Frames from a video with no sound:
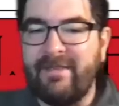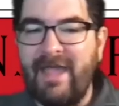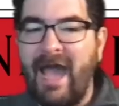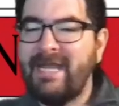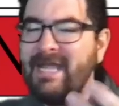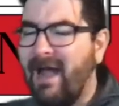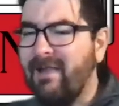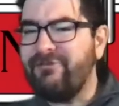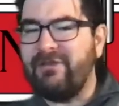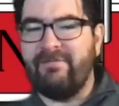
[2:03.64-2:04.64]
the
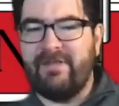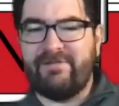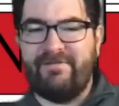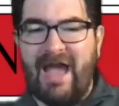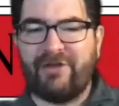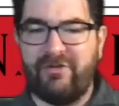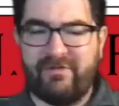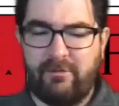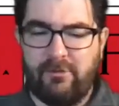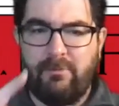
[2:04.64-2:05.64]
ideology of this
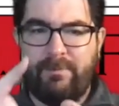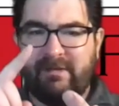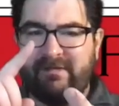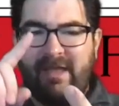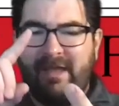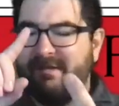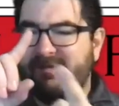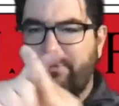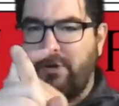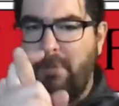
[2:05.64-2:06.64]
fascist group is
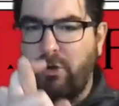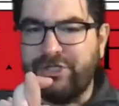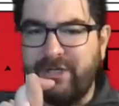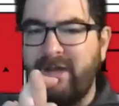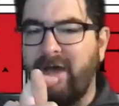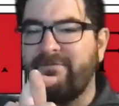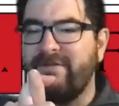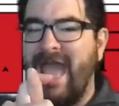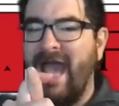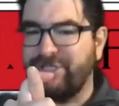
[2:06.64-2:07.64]
a promotion of
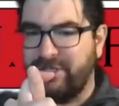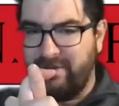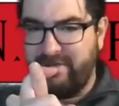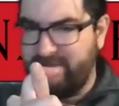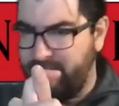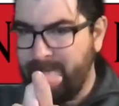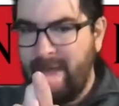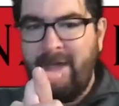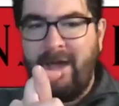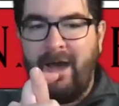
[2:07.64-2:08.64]
nationalism.
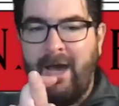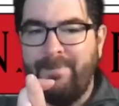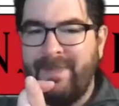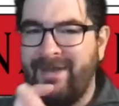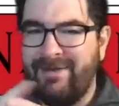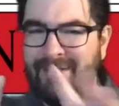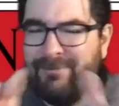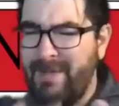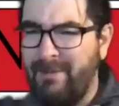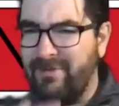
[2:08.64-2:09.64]
And
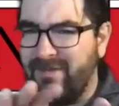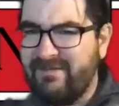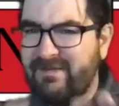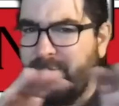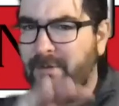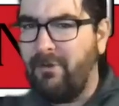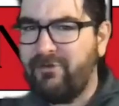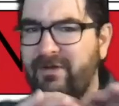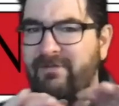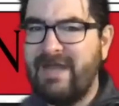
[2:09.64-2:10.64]
remember, this is a
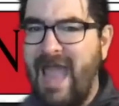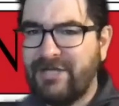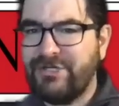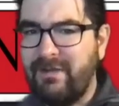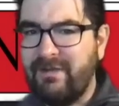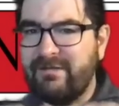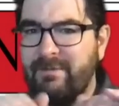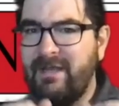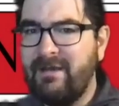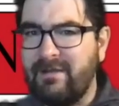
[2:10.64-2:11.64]
promotion of nationalism
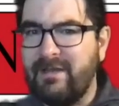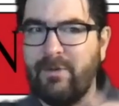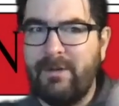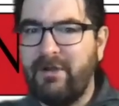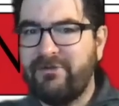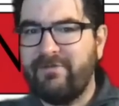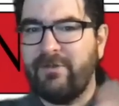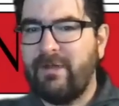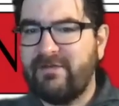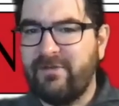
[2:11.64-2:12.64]
in Italy when much of
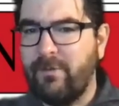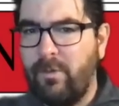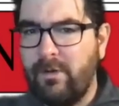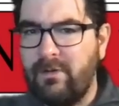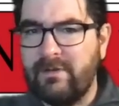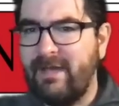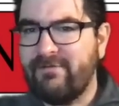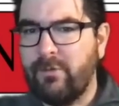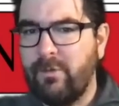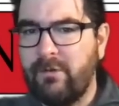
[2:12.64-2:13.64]
the rest of the world
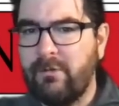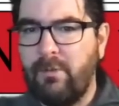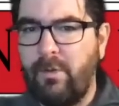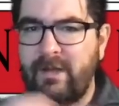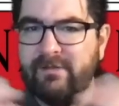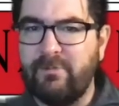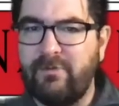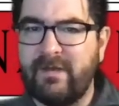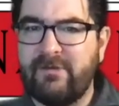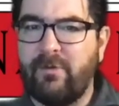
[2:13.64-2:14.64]
after World War I is
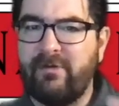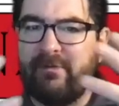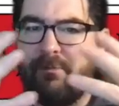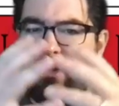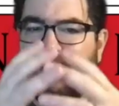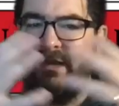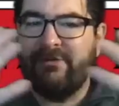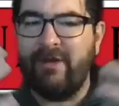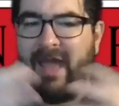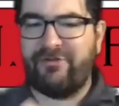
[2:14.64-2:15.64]
moving towards a more
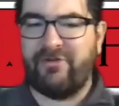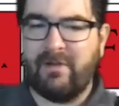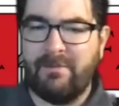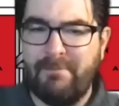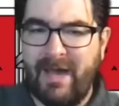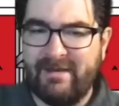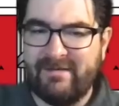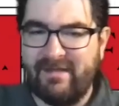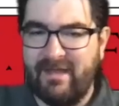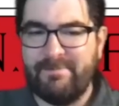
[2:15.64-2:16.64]
international
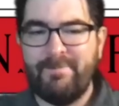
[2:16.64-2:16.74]
mindset.